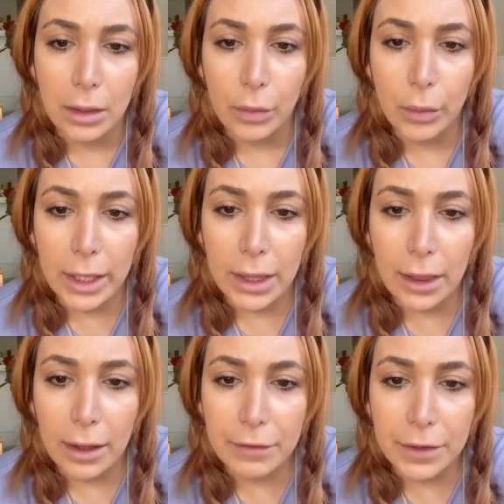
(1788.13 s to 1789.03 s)
We
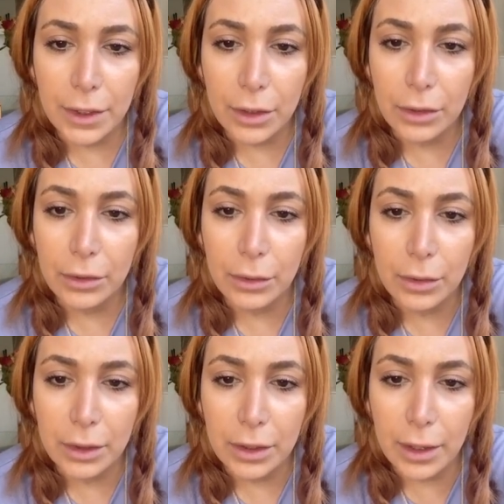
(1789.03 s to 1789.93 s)
love you,
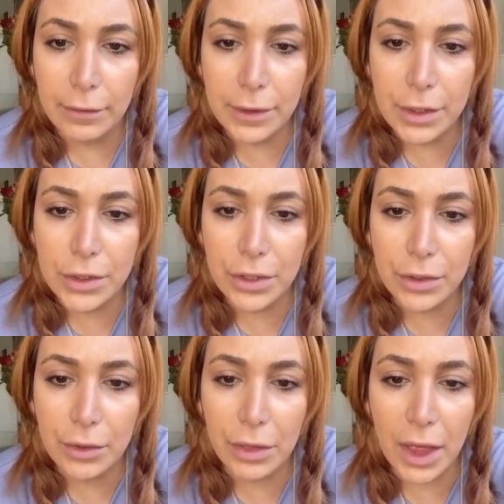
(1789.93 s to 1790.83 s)
Love you
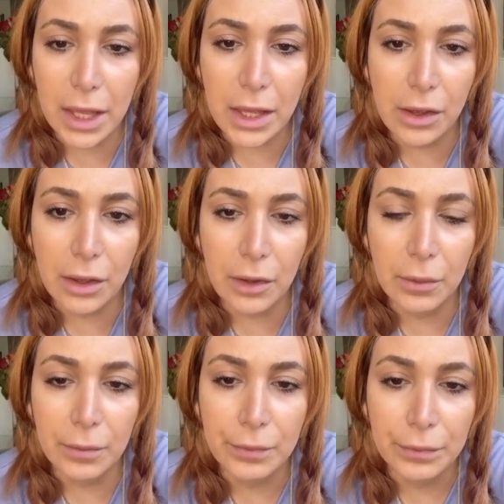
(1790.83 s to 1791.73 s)
too. Thank you.
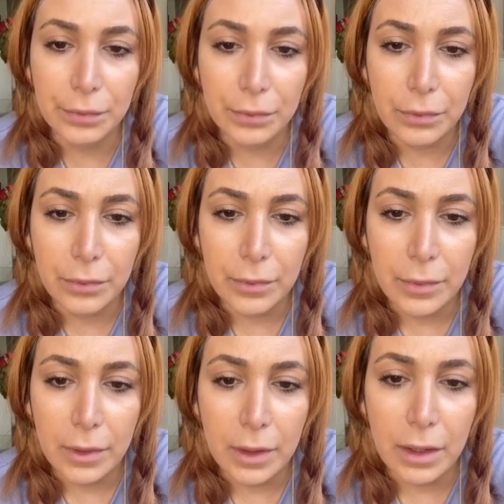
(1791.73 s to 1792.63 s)

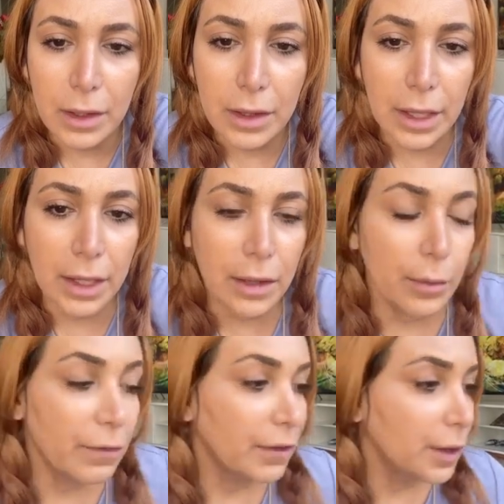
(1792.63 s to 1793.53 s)
Thank you
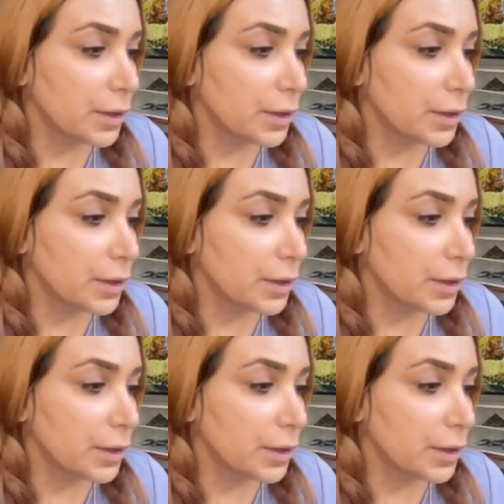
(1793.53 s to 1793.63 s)
for your